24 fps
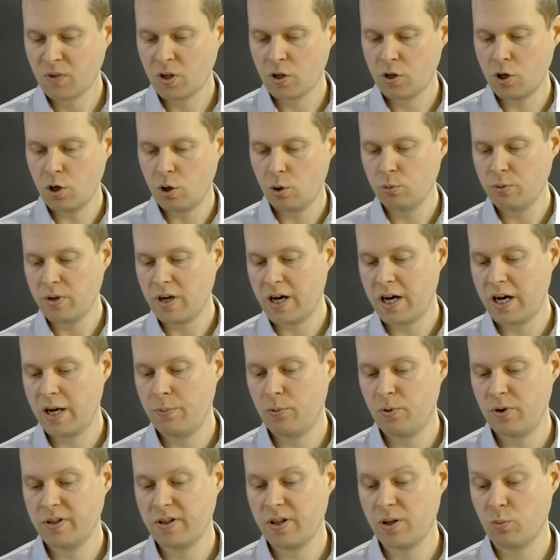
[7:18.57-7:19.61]
Gold, I
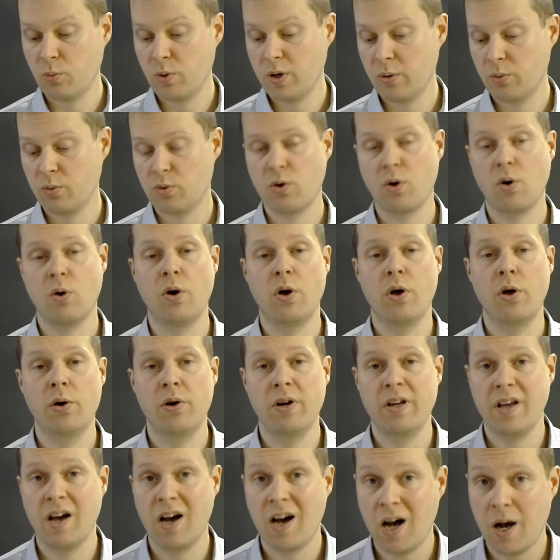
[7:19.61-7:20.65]
predicted we would go
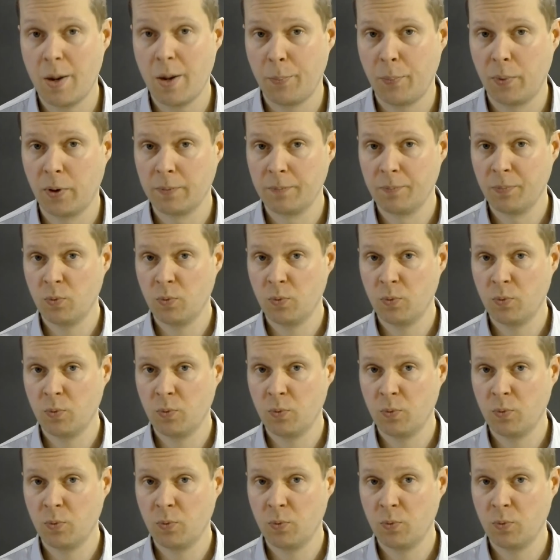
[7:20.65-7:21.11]
early up.